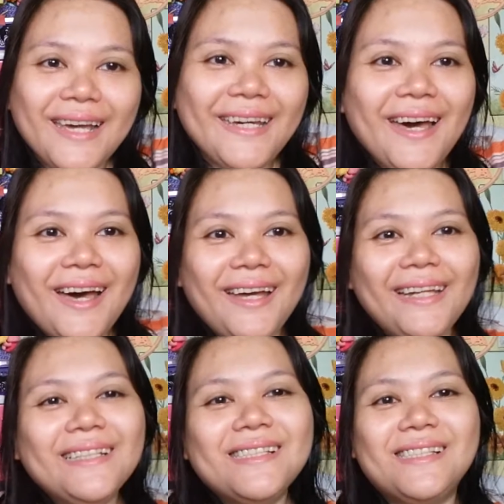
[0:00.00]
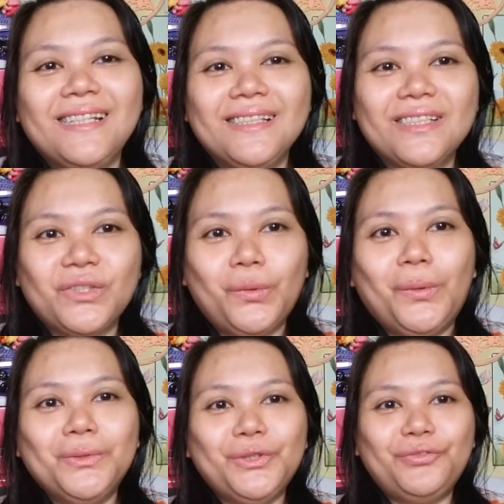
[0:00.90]
Hi guys, it's
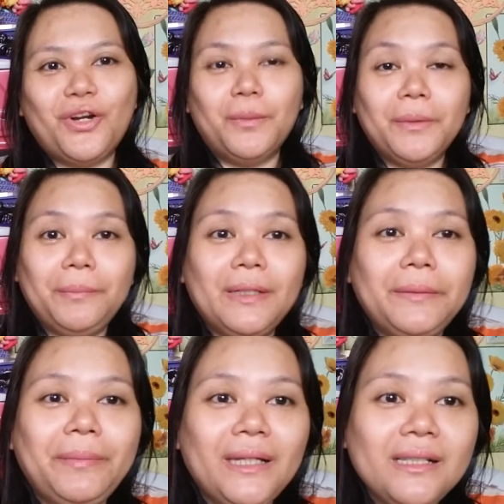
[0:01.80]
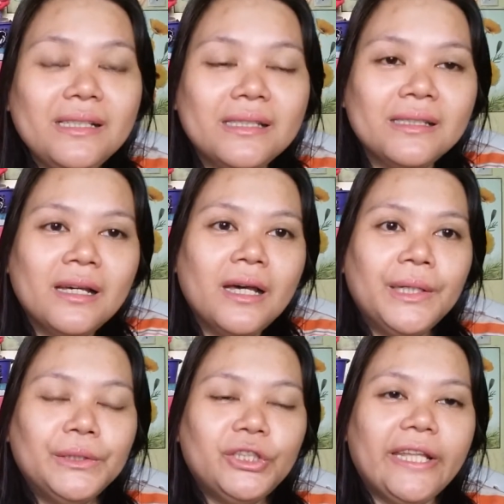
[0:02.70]
Rose from the Philippines.
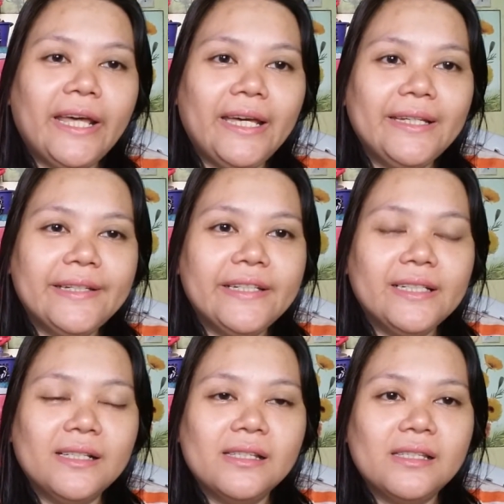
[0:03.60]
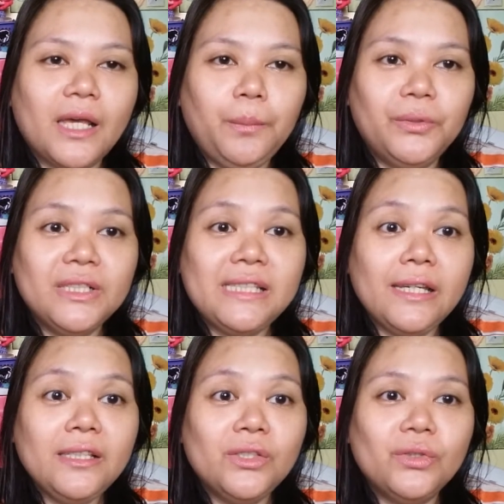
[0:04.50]
Today is April
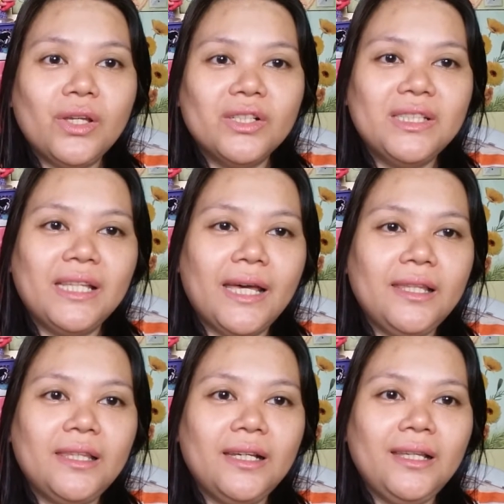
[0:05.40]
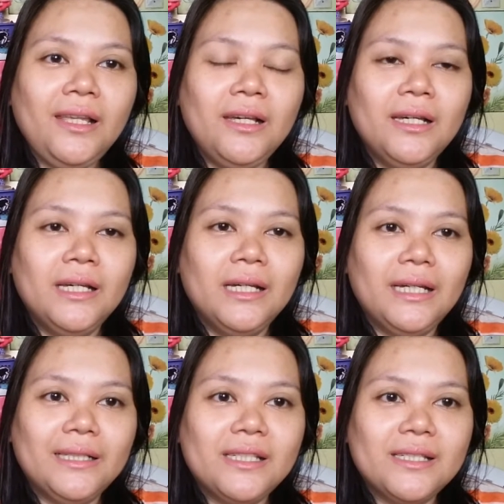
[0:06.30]
6, 2019.
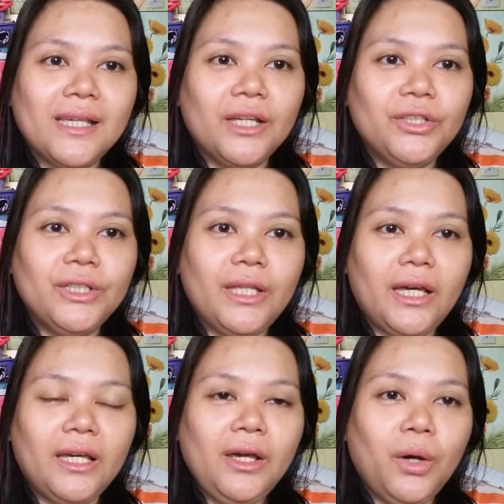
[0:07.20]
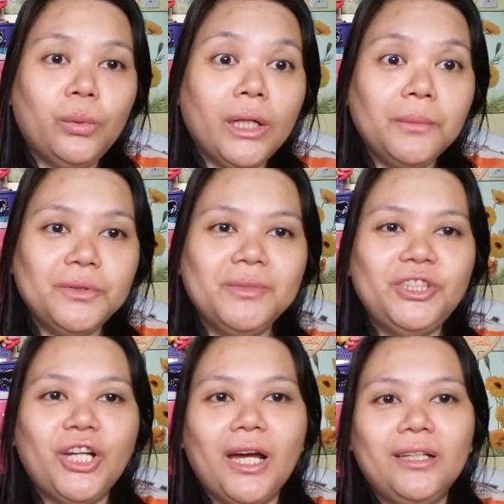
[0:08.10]
It's a Saturday. Welcome to my
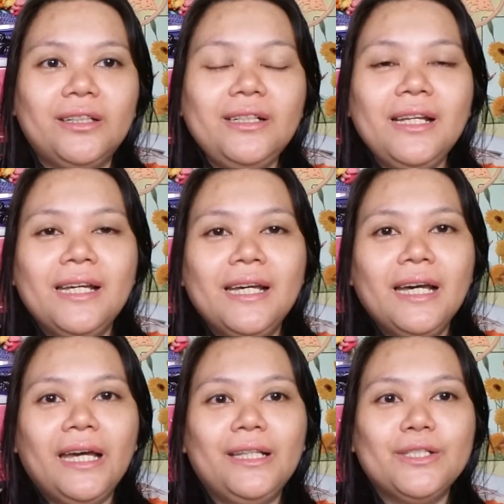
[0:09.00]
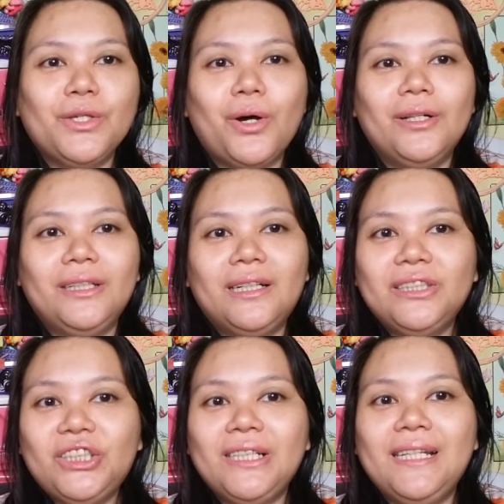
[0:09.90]
channel. It is called
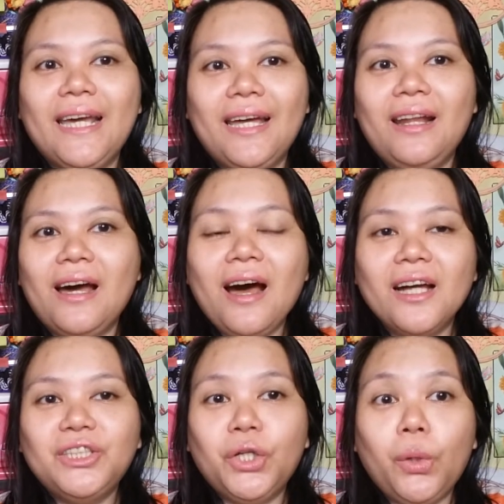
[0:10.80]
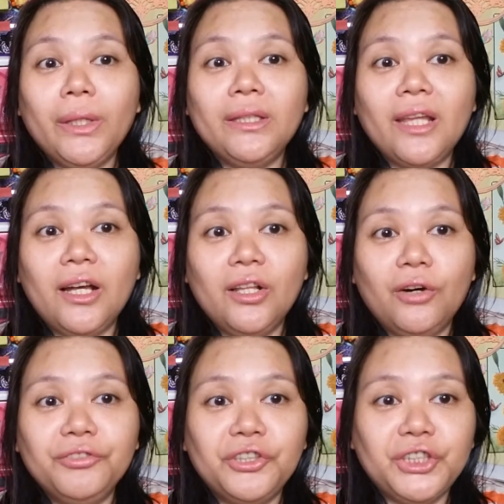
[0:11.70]
Gantsilyera, a show and tell
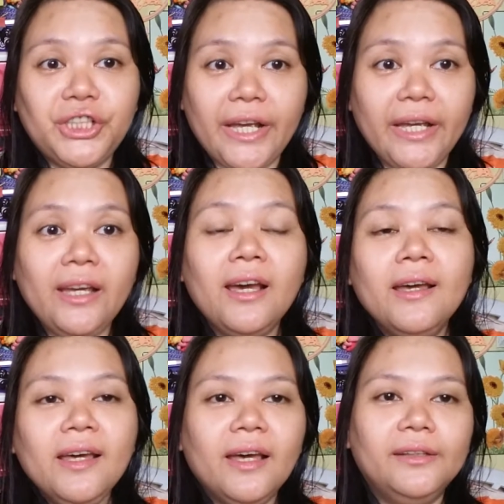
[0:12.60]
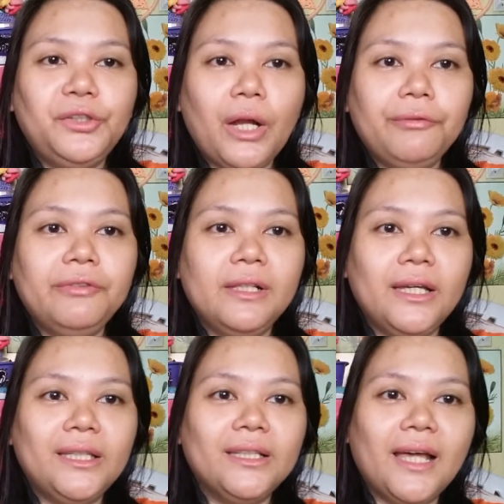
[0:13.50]
of crochet and craft
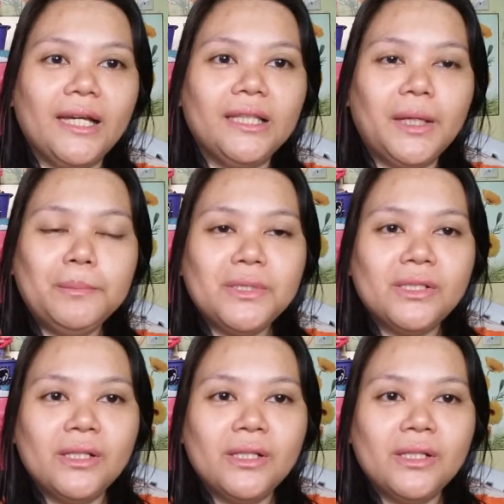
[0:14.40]
related items.